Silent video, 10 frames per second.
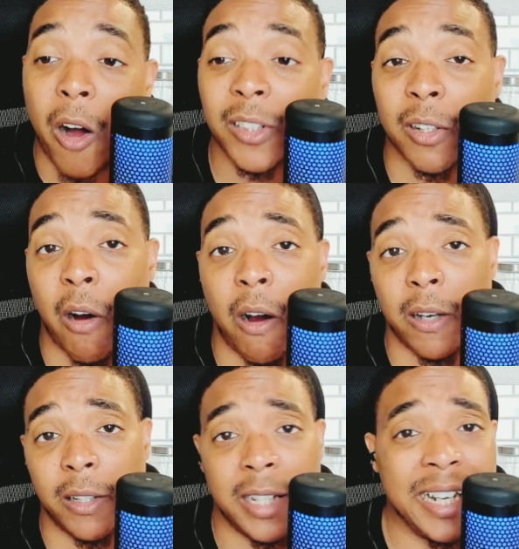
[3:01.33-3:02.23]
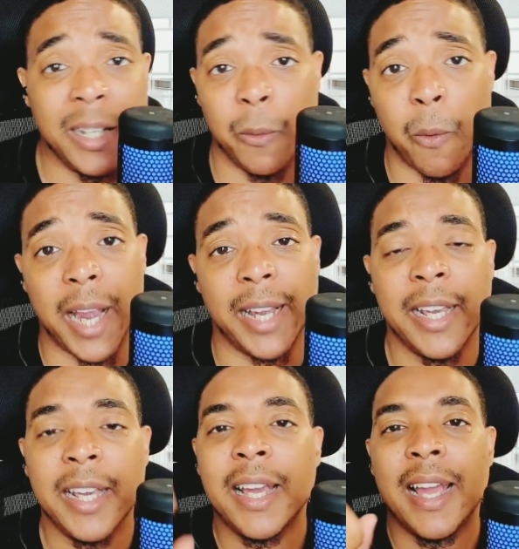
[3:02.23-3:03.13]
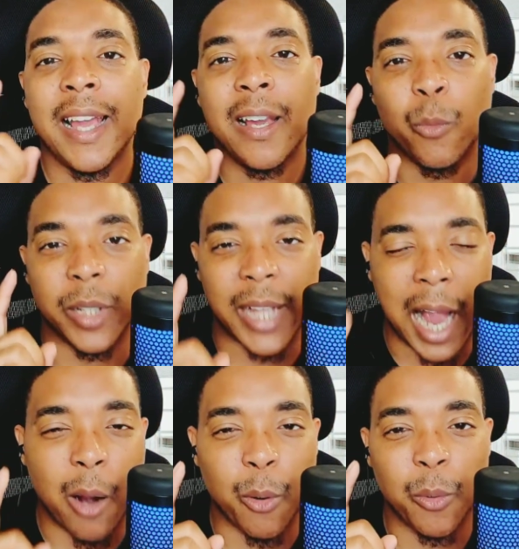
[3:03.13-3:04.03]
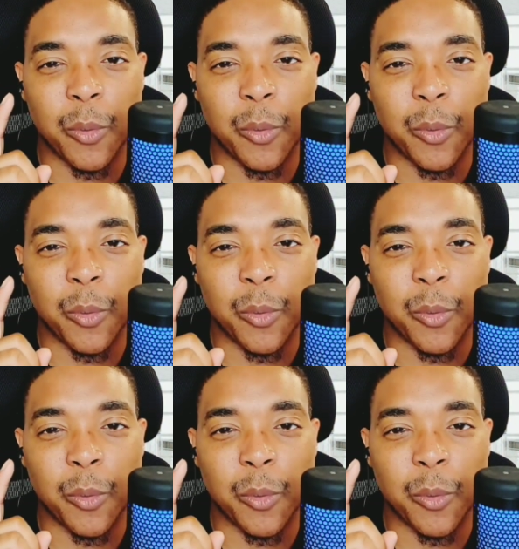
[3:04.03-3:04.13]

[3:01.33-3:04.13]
card anyway, without